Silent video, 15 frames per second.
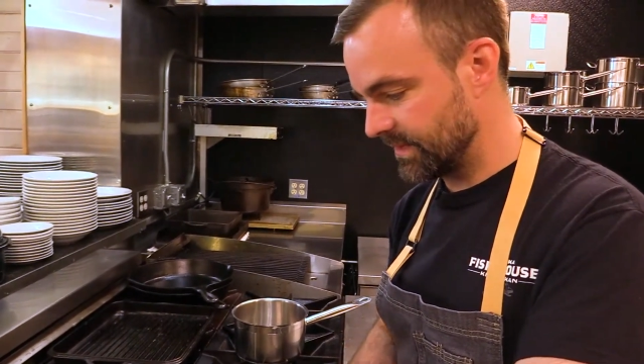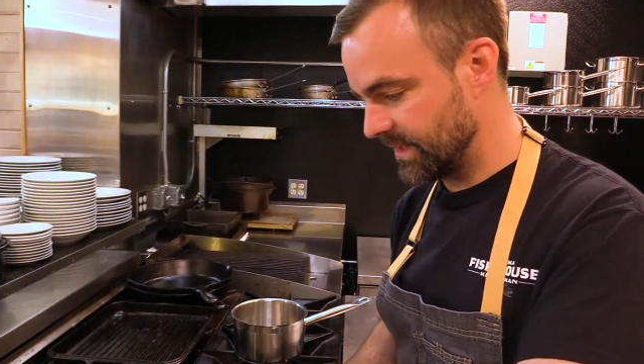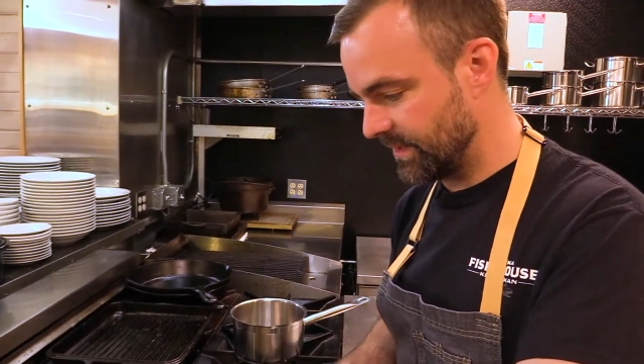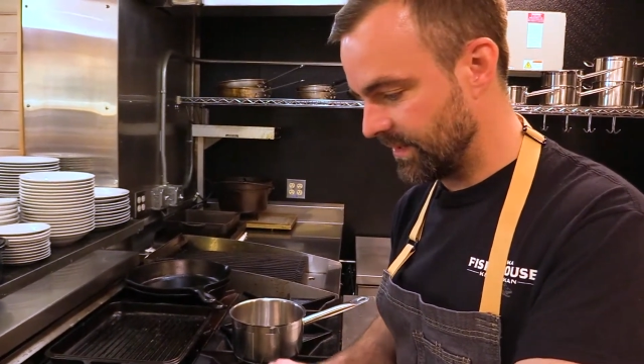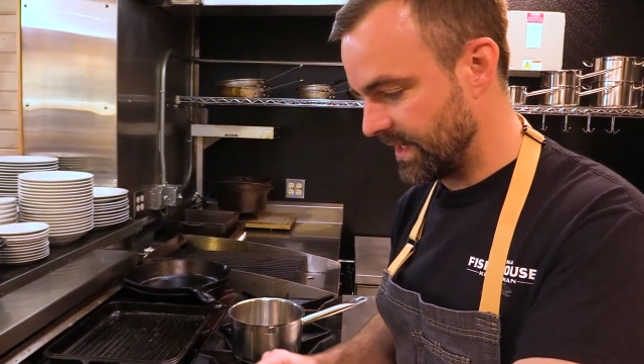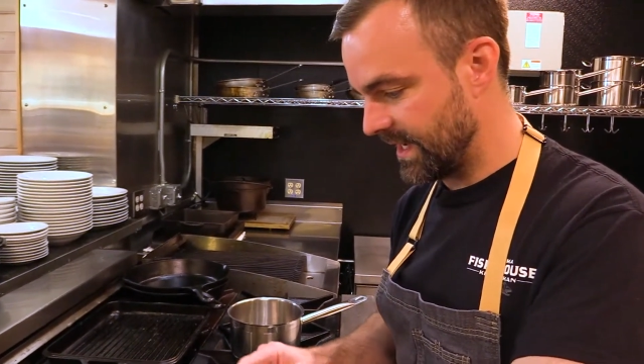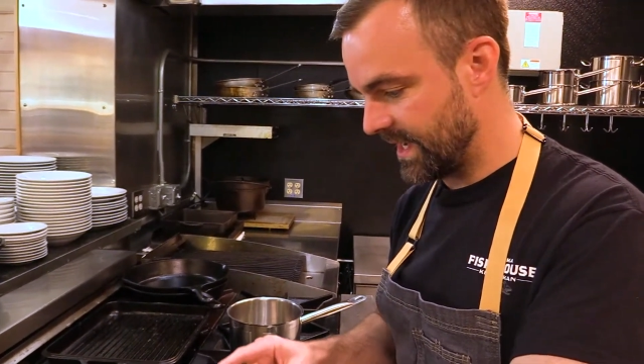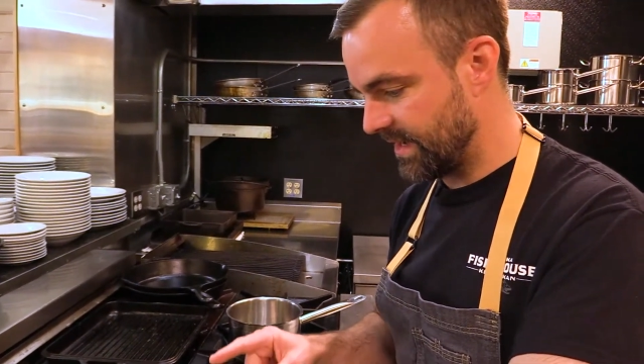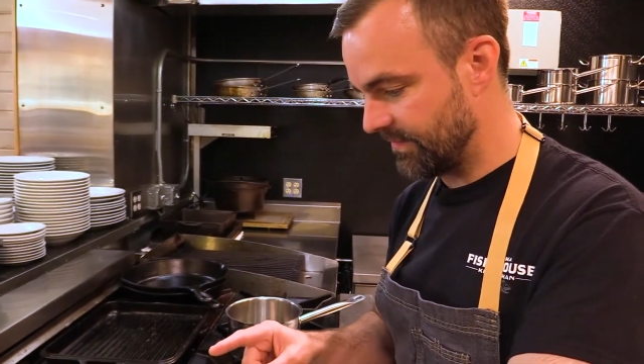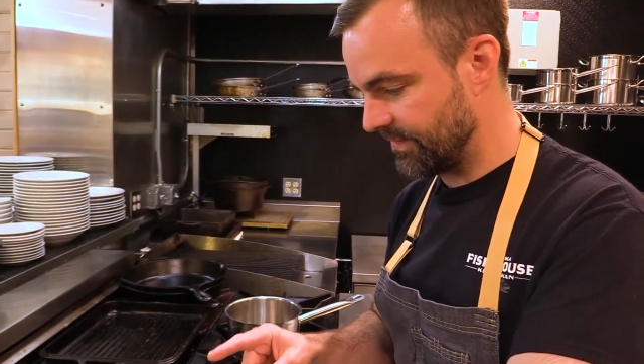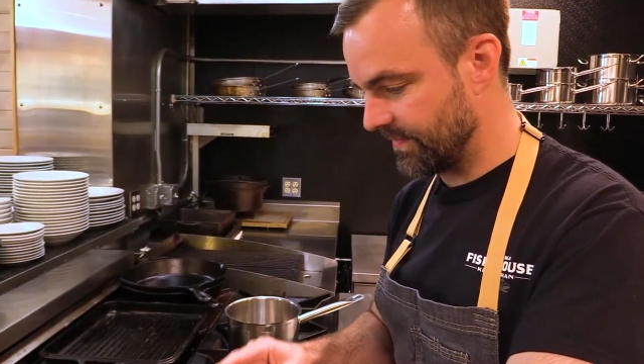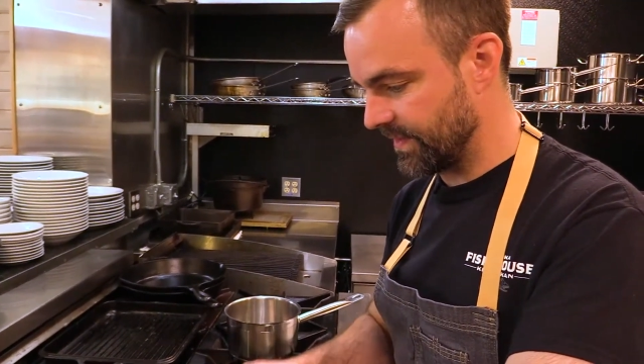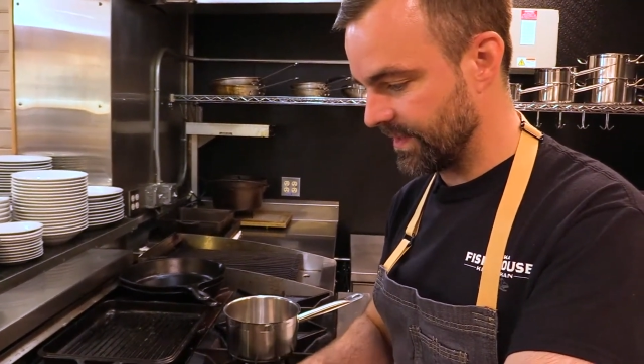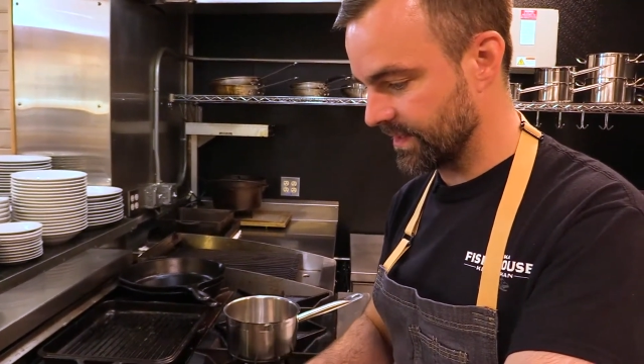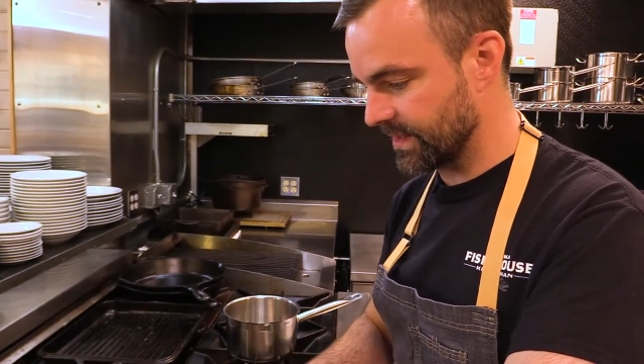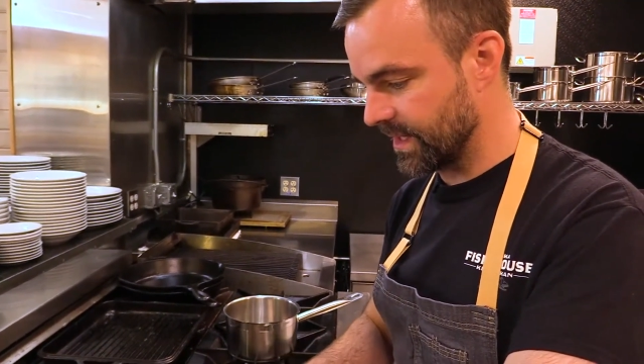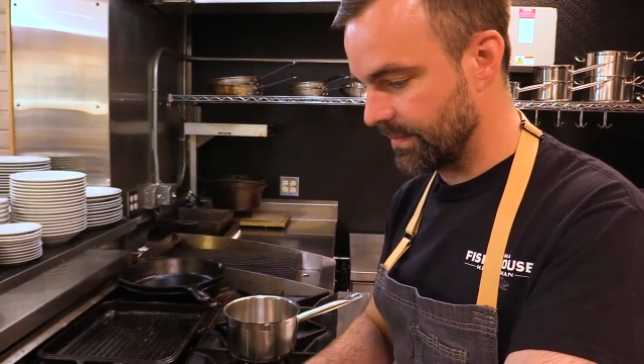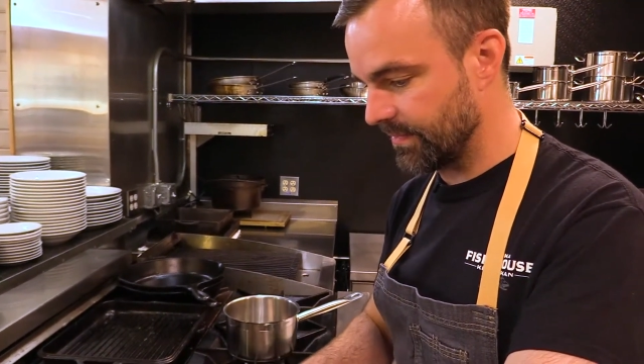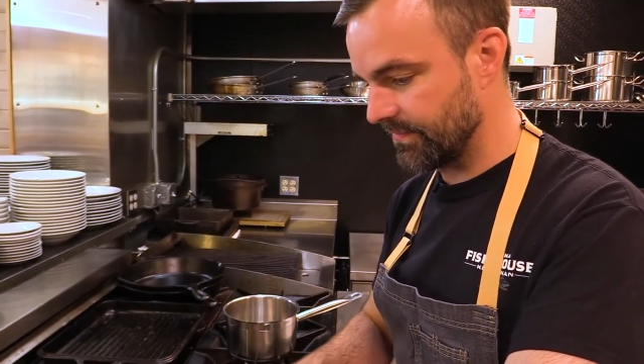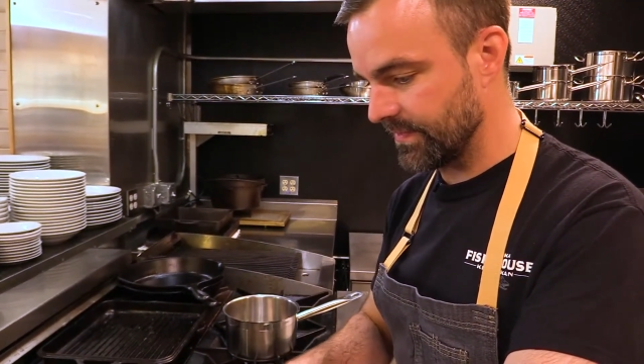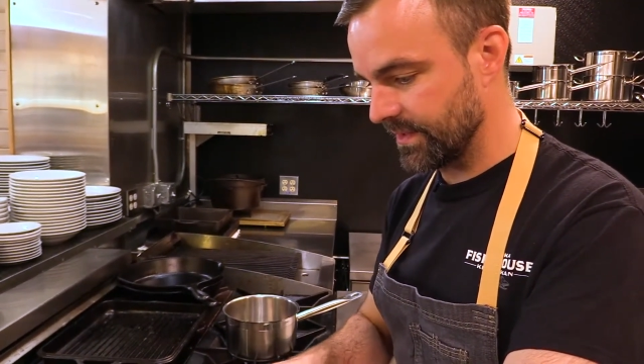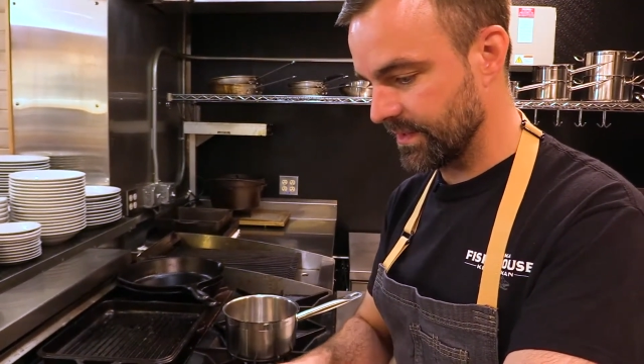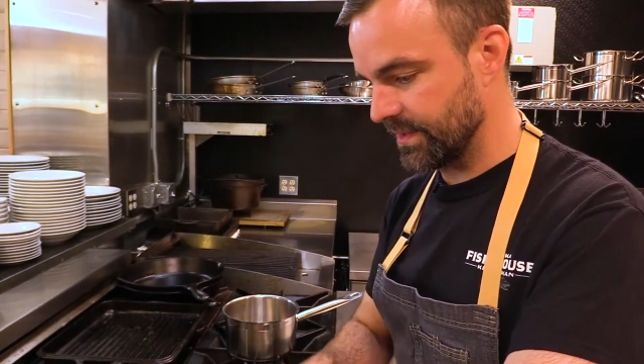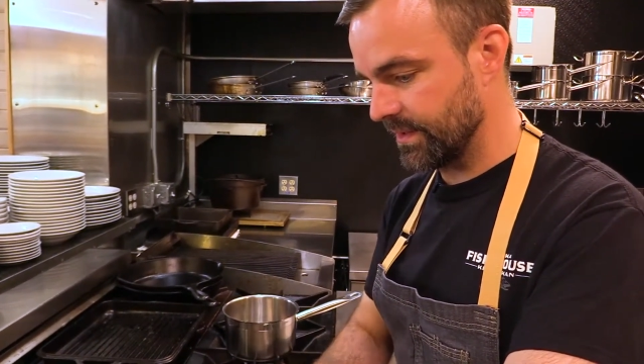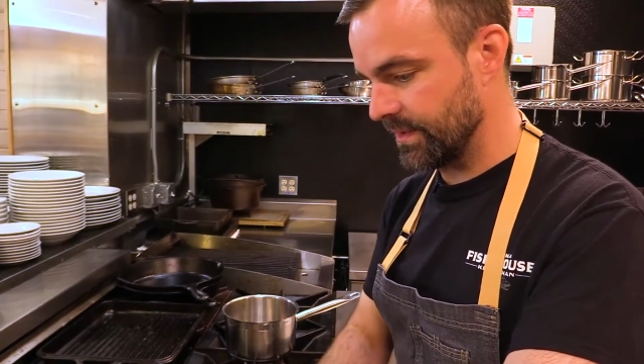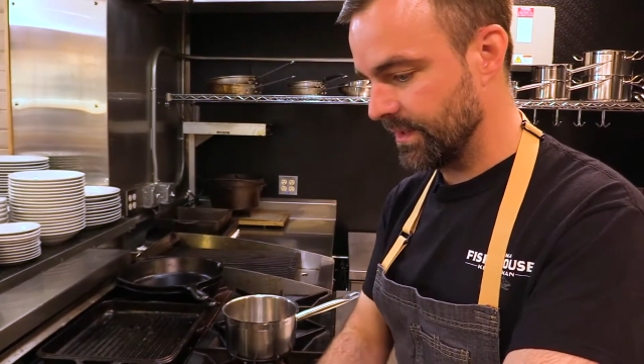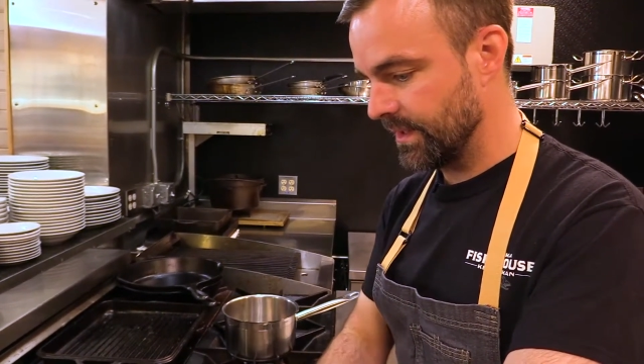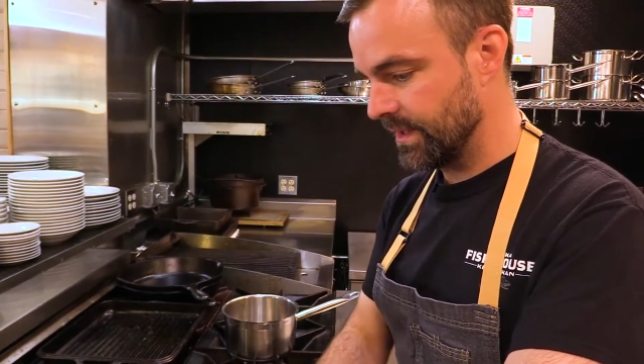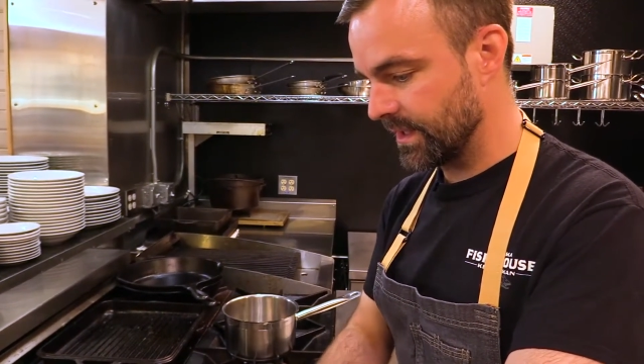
Here I have a cup of vinegar,